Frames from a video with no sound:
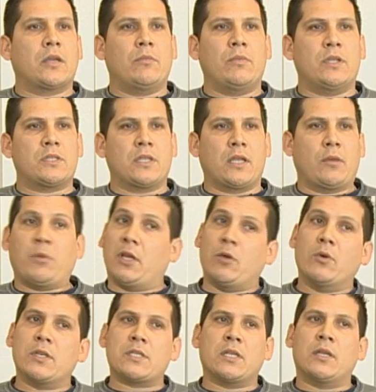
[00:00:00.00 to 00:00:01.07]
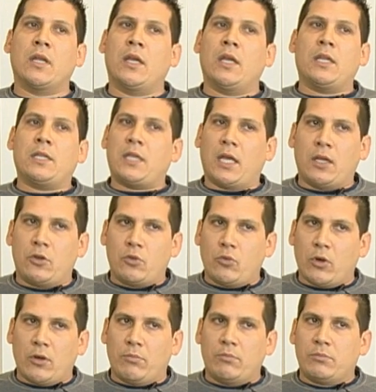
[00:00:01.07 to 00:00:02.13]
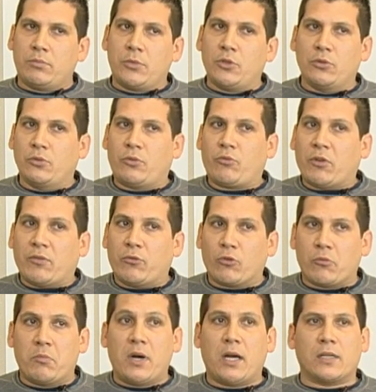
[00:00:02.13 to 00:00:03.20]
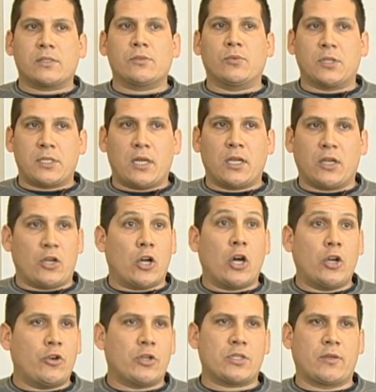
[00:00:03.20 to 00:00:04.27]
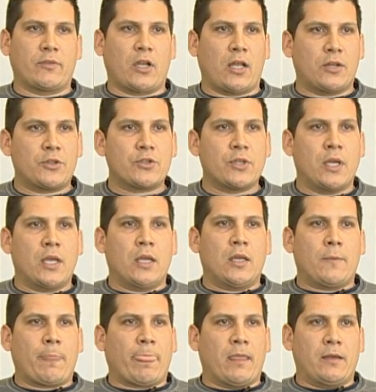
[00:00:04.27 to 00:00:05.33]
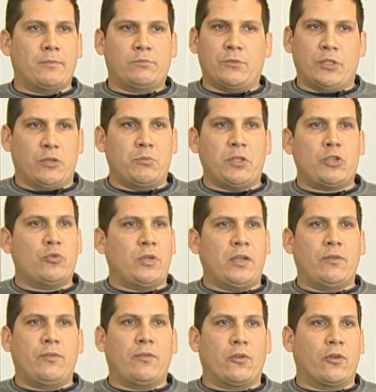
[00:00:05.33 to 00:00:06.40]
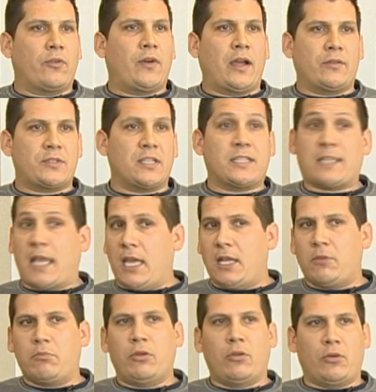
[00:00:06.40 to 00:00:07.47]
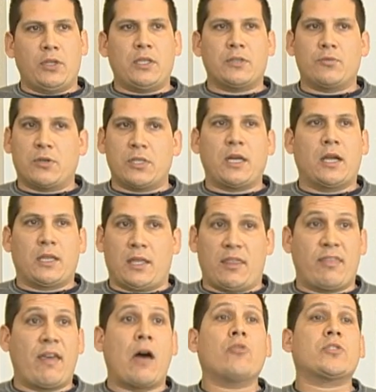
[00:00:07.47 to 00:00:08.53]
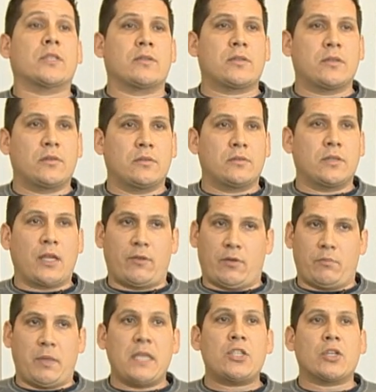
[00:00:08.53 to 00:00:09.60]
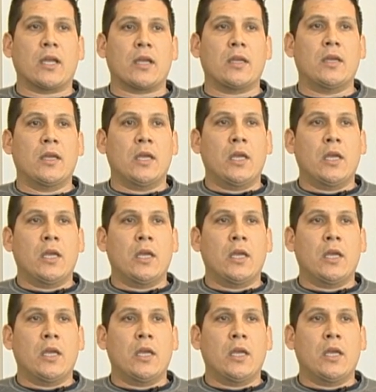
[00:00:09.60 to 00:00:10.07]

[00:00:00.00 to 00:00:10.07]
I'm missing, I mean, it wasn't 10, 12, 2, 3, $4. We're talking hundreds of dollars. You know, between 4, 5, 6, 8 employees, we're talking thousands every paycheck.